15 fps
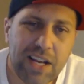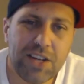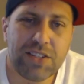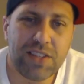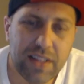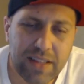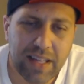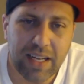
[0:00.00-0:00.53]

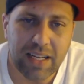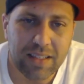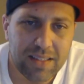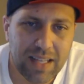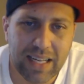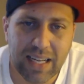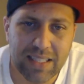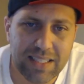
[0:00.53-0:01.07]
Here's the thing.
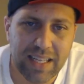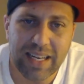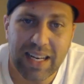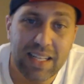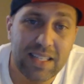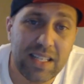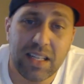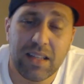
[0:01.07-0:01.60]
Like I said,
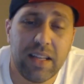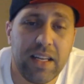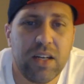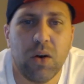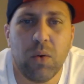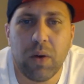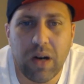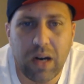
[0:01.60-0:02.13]
it's
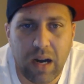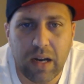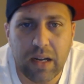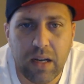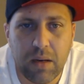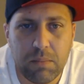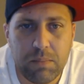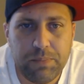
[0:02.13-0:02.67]
illegal where
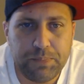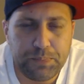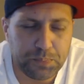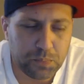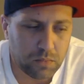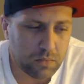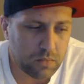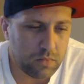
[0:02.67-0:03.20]
I am.
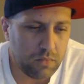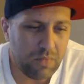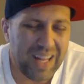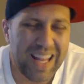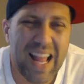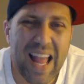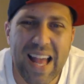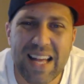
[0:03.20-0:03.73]

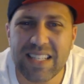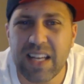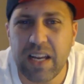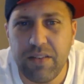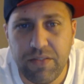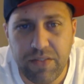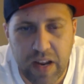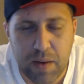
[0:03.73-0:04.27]
As
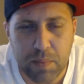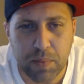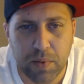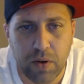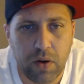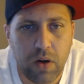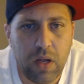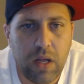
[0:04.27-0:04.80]
a
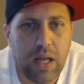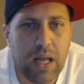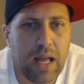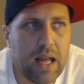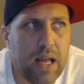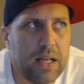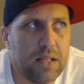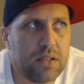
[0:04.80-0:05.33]
vapor,
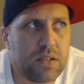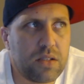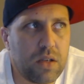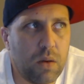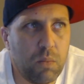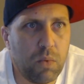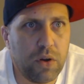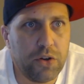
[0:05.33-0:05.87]
as
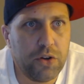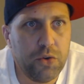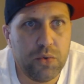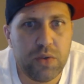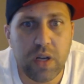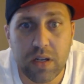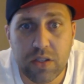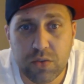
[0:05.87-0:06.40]
someone
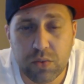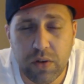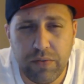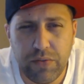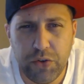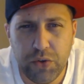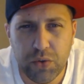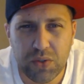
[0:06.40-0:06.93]
who does
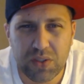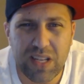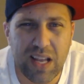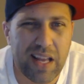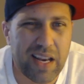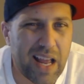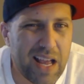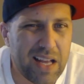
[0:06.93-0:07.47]
reviews,
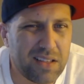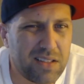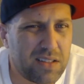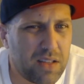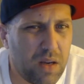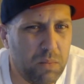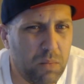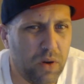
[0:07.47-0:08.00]
and as
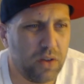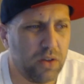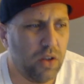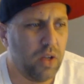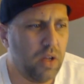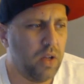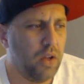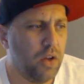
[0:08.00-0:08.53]

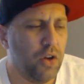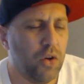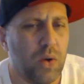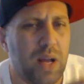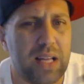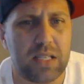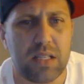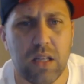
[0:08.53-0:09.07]
someone
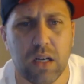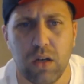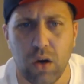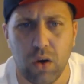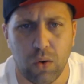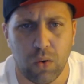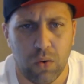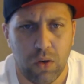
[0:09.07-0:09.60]
who has the
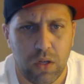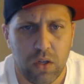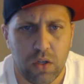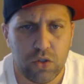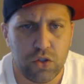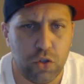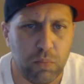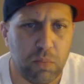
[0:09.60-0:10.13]
goal
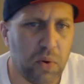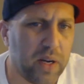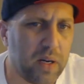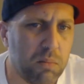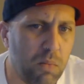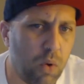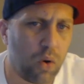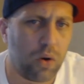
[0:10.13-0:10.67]
to
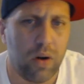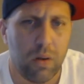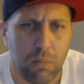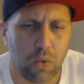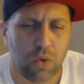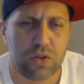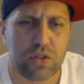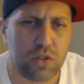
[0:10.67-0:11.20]
bring more and
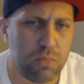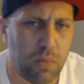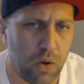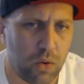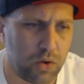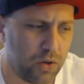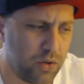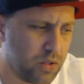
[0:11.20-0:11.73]
more
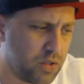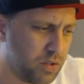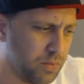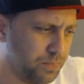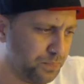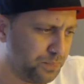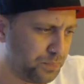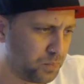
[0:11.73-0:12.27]
smokers
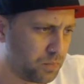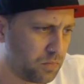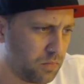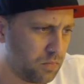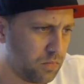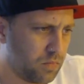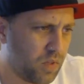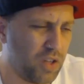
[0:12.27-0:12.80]

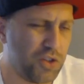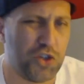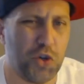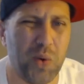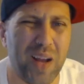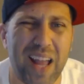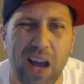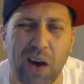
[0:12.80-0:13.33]

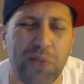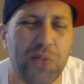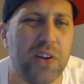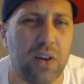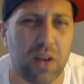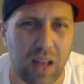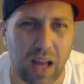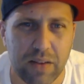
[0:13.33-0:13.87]
to a
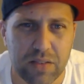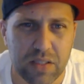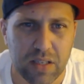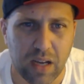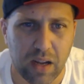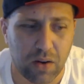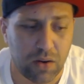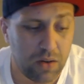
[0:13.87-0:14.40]
healthier
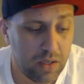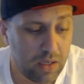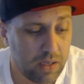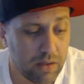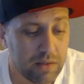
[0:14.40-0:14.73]
lifestyle,